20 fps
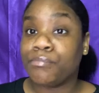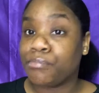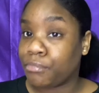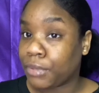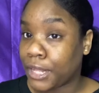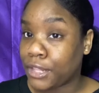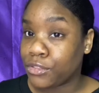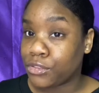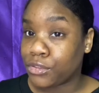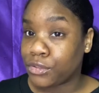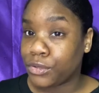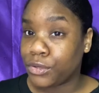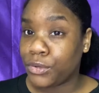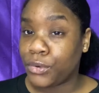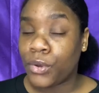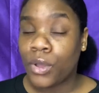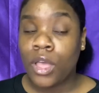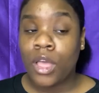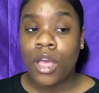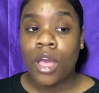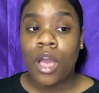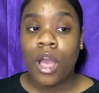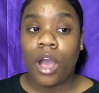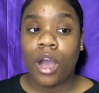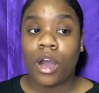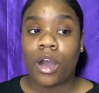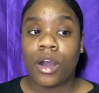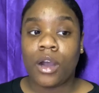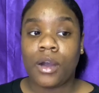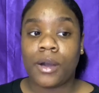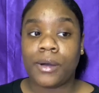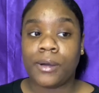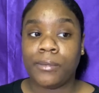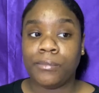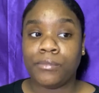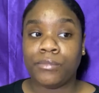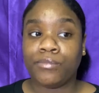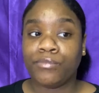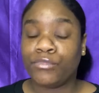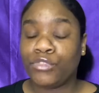pencil.
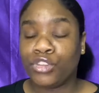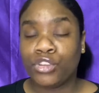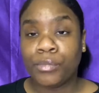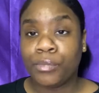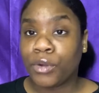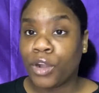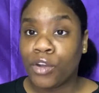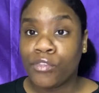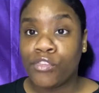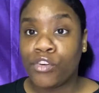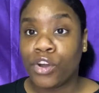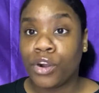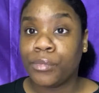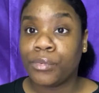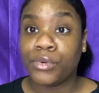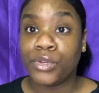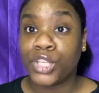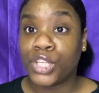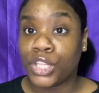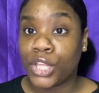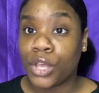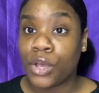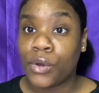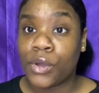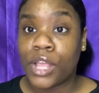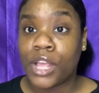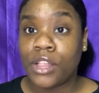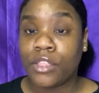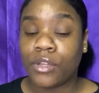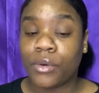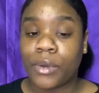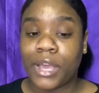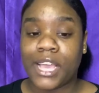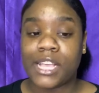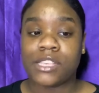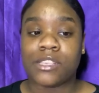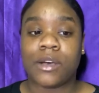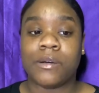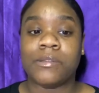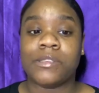Super affordable still either way,
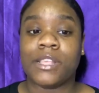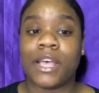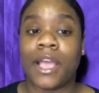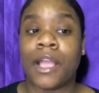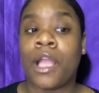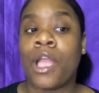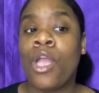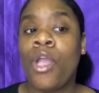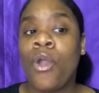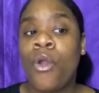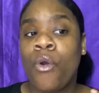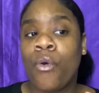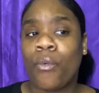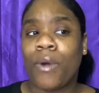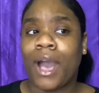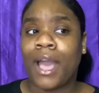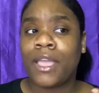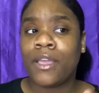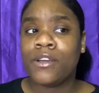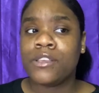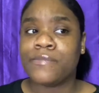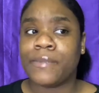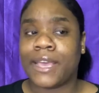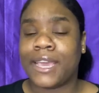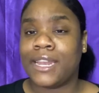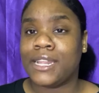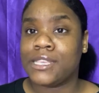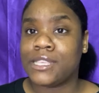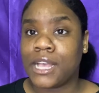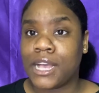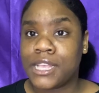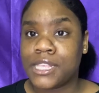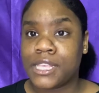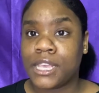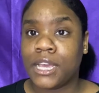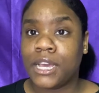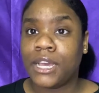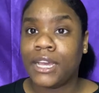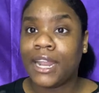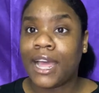so I was like, why use my
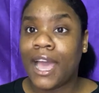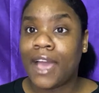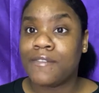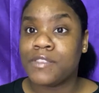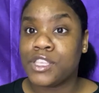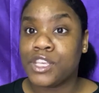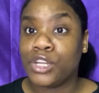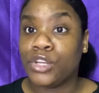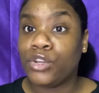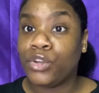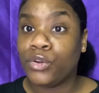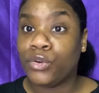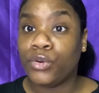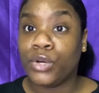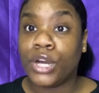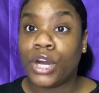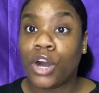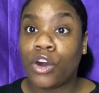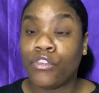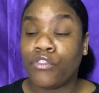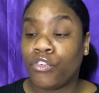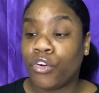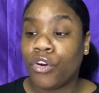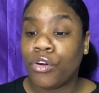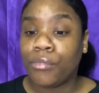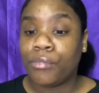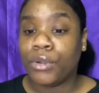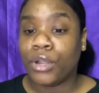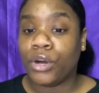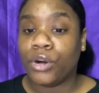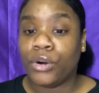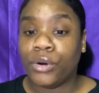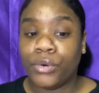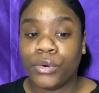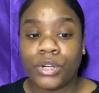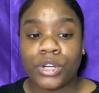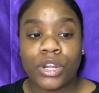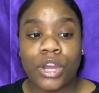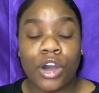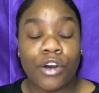Anastasia and I have to do a
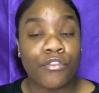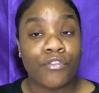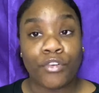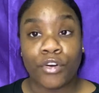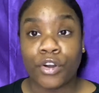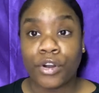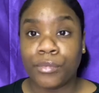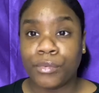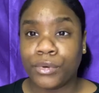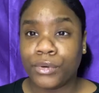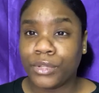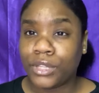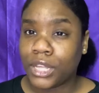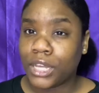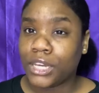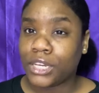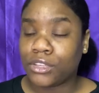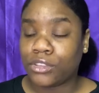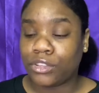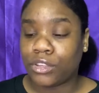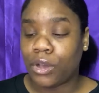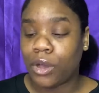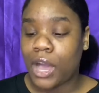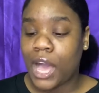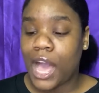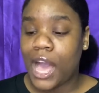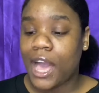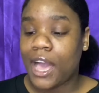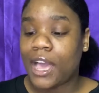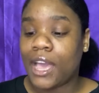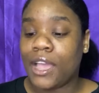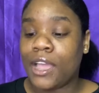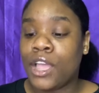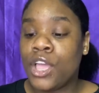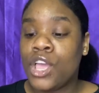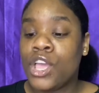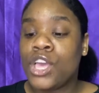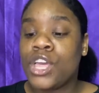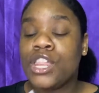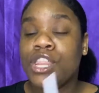full-blown affordable look? So
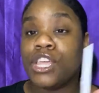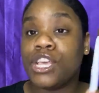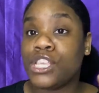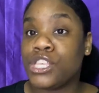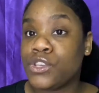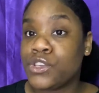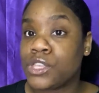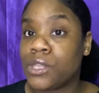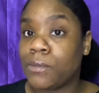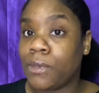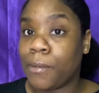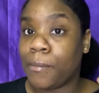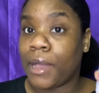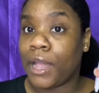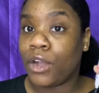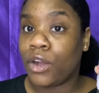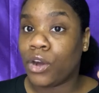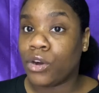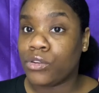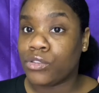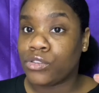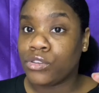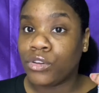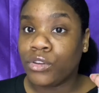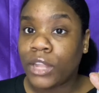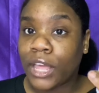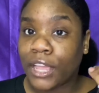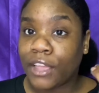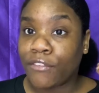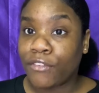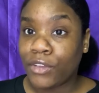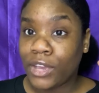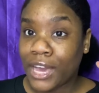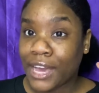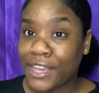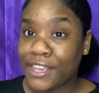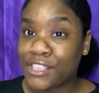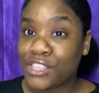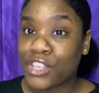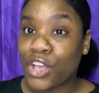this used to be my go-to. Like, if you
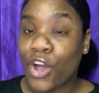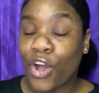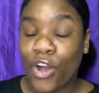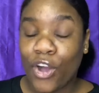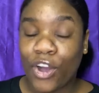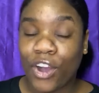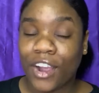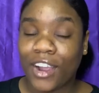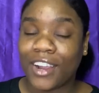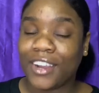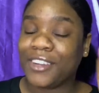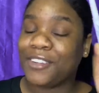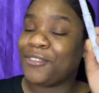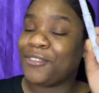guys are